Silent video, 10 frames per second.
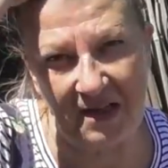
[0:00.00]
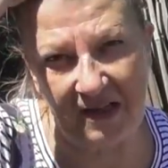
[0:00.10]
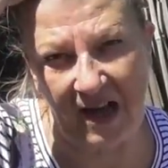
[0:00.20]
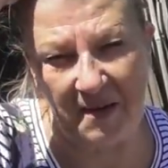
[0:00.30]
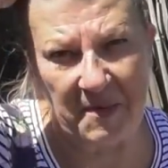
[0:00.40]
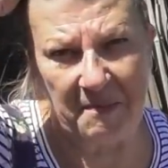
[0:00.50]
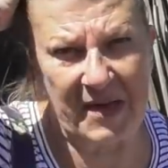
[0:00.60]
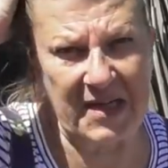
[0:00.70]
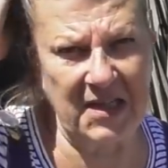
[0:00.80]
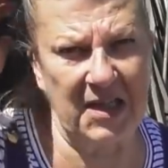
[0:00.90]
that the climbing
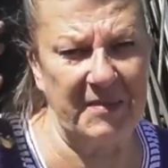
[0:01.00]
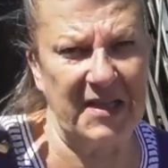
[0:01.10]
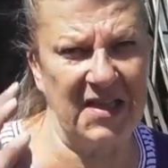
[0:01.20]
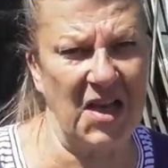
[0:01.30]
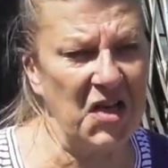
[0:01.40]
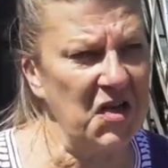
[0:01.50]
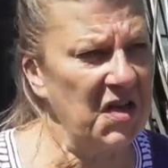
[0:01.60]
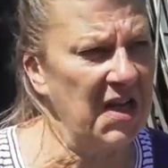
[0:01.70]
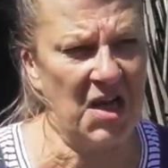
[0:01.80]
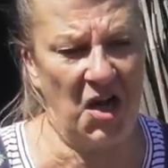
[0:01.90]
beams are going to be
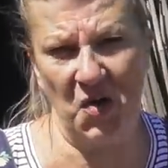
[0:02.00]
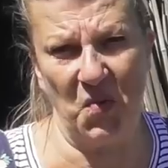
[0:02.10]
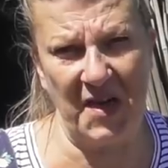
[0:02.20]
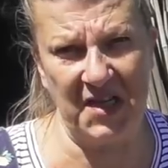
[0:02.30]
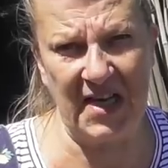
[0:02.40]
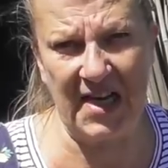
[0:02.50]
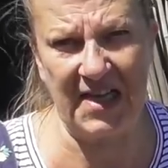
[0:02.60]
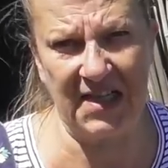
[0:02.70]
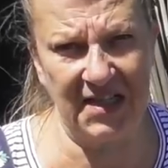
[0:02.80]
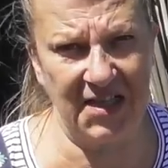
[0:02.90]
sown are not ready yet,
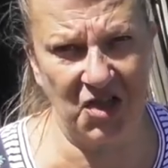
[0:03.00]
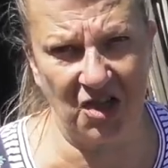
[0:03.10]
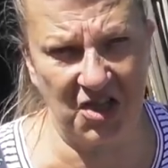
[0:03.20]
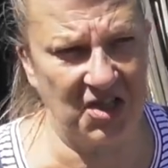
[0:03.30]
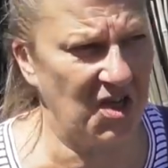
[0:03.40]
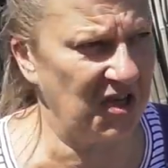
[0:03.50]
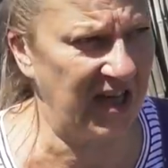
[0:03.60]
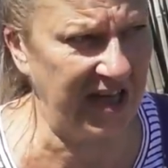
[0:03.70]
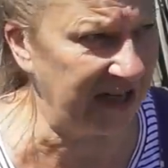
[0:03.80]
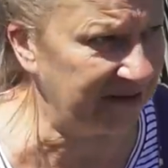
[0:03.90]
structures
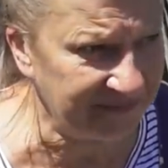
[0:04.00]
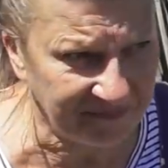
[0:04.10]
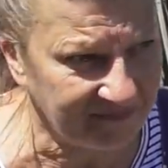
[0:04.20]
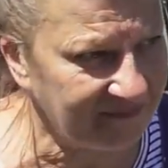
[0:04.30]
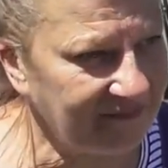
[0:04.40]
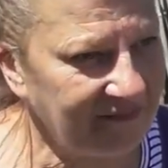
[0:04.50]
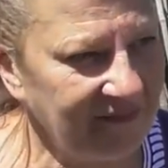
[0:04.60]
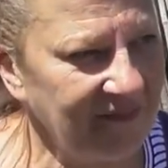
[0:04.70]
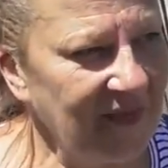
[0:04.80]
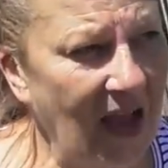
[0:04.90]
aren't in,
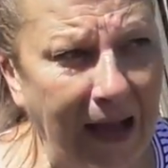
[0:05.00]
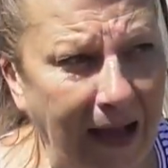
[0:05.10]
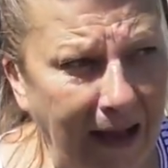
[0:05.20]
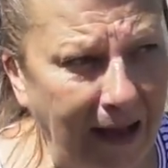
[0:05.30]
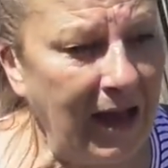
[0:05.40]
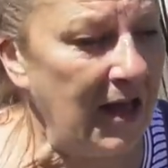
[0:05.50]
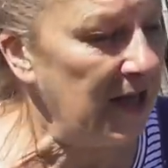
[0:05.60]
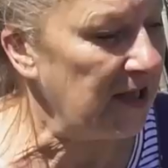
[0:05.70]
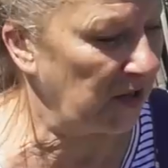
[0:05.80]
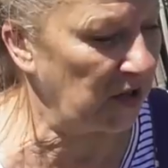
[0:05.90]
Ah,
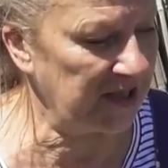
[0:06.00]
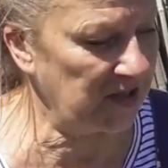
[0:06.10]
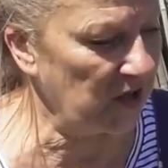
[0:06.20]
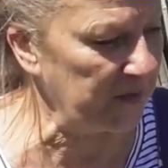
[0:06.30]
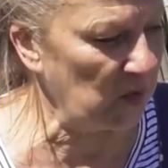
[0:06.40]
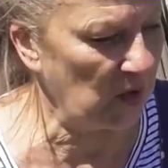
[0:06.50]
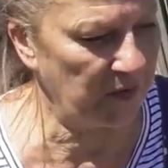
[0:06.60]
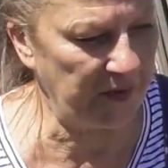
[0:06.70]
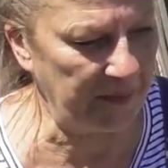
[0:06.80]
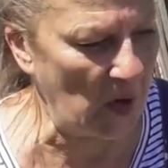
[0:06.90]
so I'm going to start them all
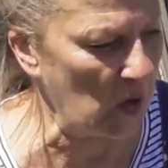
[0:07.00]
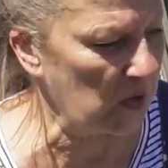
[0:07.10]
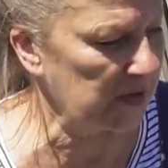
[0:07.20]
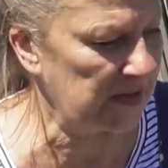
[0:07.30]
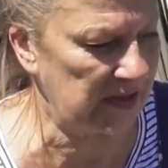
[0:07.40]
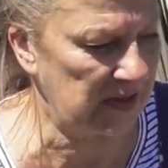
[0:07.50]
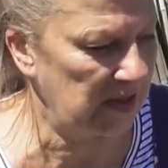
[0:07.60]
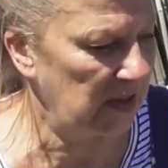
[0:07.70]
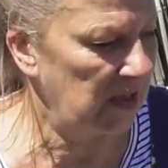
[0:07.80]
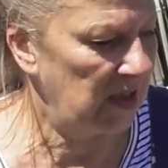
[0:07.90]
off in pots.
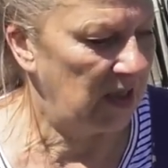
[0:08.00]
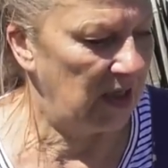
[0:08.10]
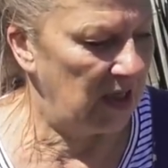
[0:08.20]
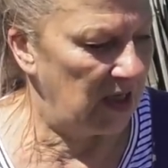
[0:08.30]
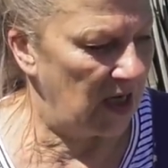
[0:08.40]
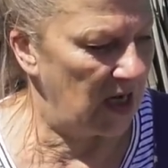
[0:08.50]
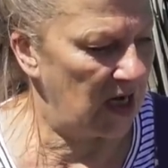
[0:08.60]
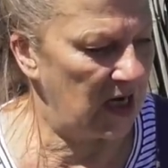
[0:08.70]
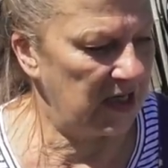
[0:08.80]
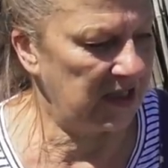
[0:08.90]

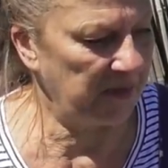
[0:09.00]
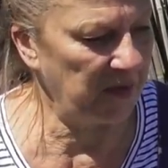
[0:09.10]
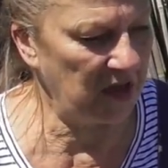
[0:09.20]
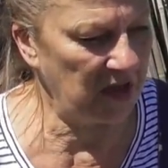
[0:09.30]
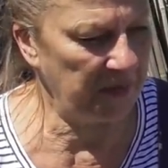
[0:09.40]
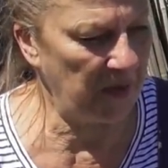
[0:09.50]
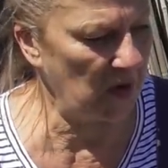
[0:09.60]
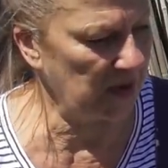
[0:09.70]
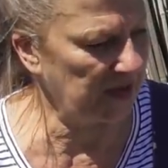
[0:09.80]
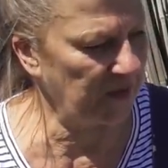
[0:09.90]
Uh, some of the
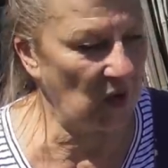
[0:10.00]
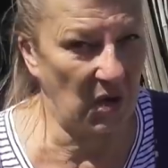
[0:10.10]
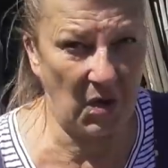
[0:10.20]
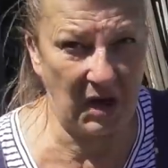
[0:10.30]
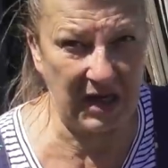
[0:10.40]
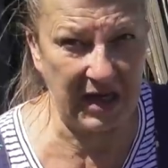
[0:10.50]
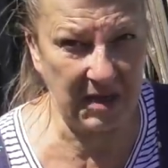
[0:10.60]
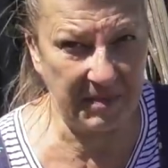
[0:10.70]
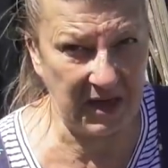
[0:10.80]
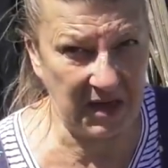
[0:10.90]
pots I've got are a
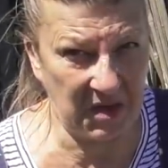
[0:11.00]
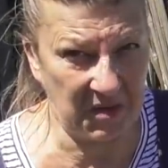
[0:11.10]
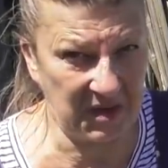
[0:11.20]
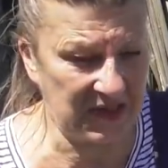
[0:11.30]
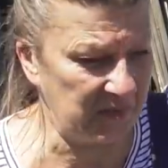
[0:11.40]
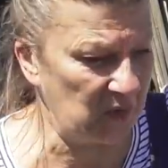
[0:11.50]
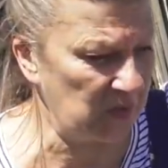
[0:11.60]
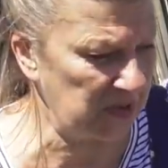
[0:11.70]
little bit on the small